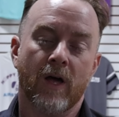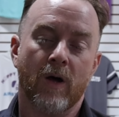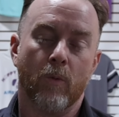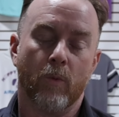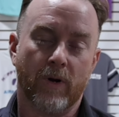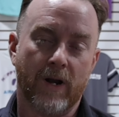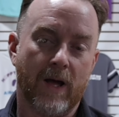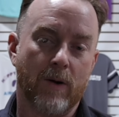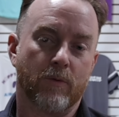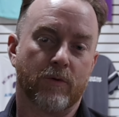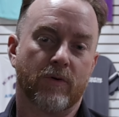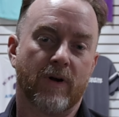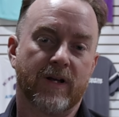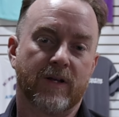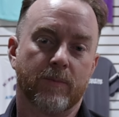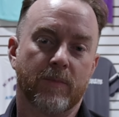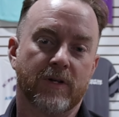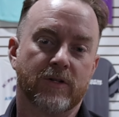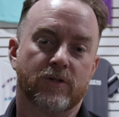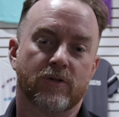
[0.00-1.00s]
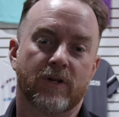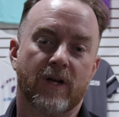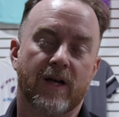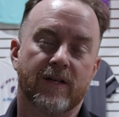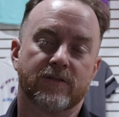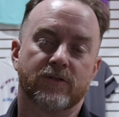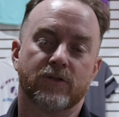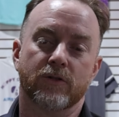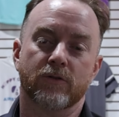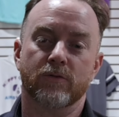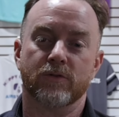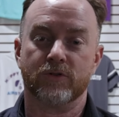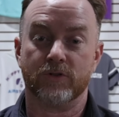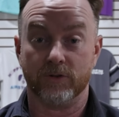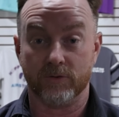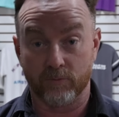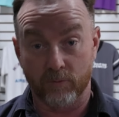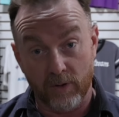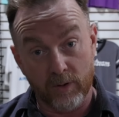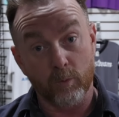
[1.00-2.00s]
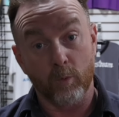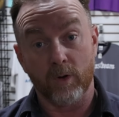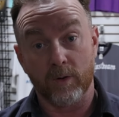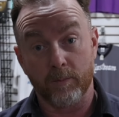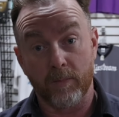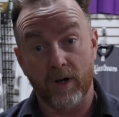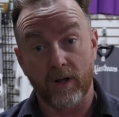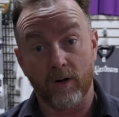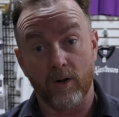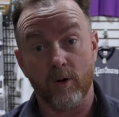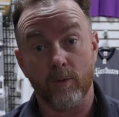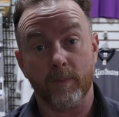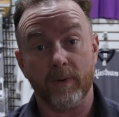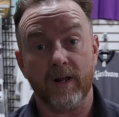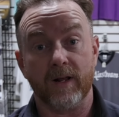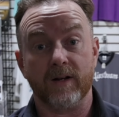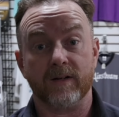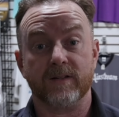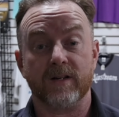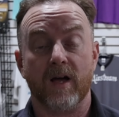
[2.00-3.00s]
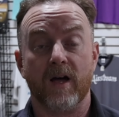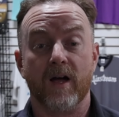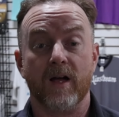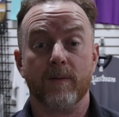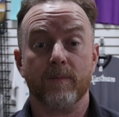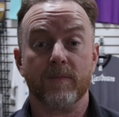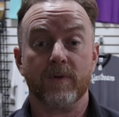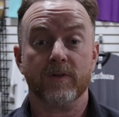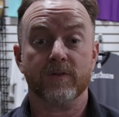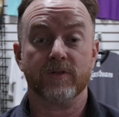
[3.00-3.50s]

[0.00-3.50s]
What I would recommend you guys do is just run one bottle open at a time,